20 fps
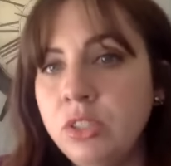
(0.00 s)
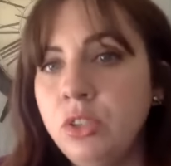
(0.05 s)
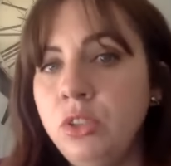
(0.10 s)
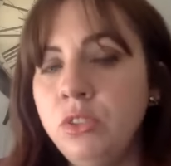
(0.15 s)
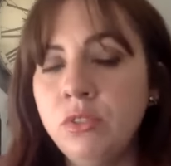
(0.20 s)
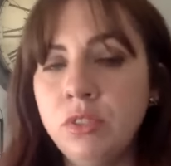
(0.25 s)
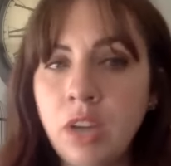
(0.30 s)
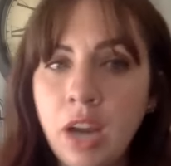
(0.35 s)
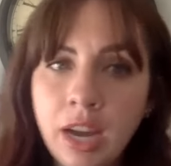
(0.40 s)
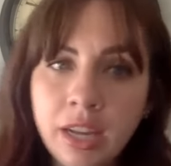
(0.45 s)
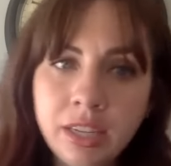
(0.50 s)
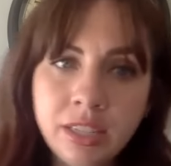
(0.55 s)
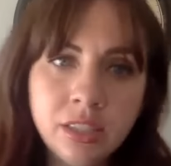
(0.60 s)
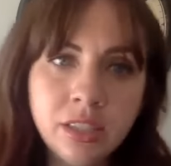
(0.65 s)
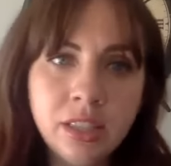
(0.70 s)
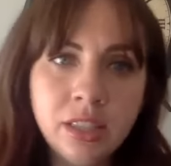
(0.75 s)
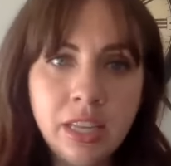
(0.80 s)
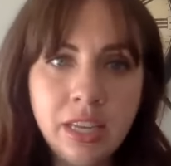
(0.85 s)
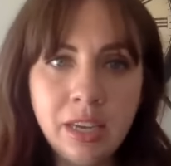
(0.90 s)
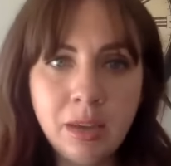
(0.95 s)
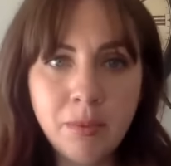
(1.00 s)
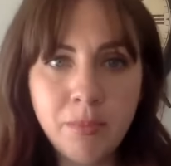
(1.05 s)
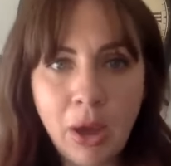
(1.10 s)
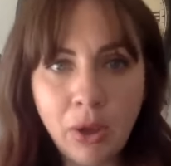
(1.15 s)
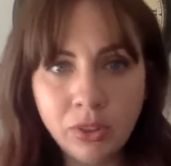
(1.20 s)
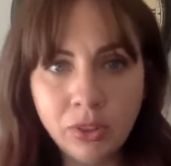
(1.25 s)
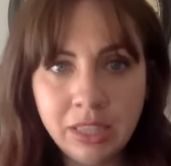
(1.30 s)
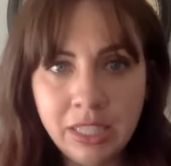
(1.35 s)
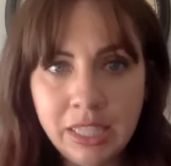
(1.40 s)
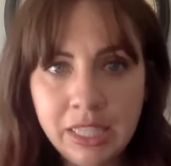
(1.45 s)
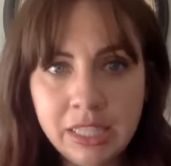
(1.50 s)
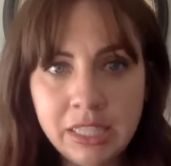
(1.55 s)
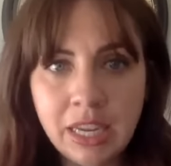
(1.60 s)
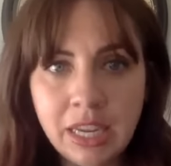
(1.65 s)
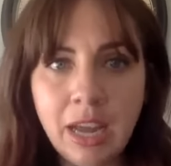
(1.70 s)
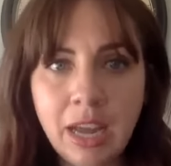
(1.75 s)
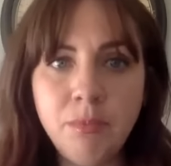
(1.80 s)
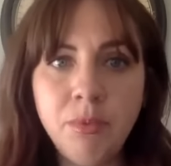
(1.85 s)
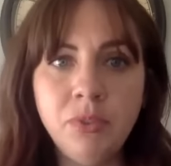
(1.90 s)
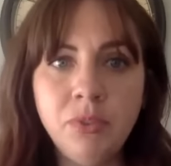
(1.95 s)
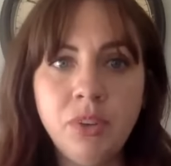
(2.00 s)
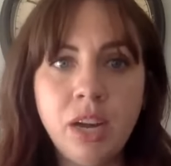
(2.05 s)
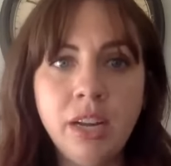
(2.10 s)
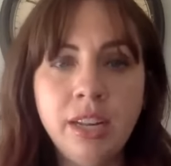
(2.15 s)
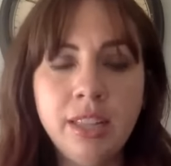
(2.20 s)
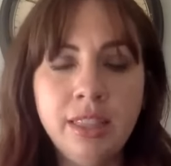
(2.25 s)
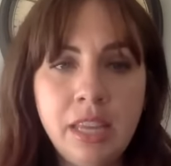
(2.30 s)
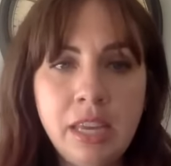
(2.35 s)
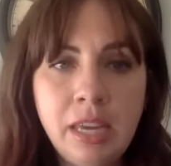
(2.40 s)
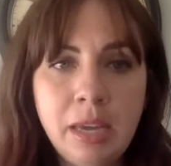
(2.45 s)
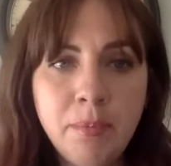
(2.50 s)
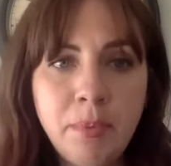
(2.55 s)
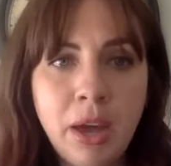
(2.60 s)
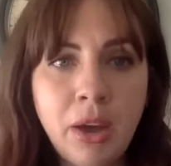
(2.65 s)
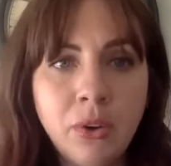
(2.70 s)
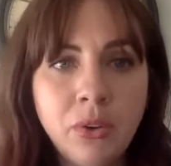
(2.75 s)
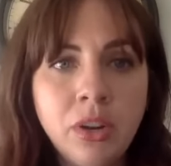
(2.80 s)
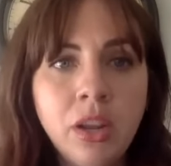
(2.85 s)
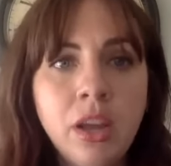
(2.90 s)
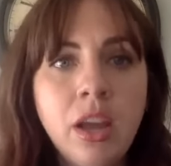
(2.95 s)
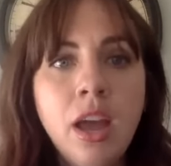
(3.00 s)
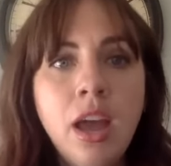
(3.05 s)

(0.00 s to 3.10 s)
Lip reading: So you've got to think about lead time. You've got to think about,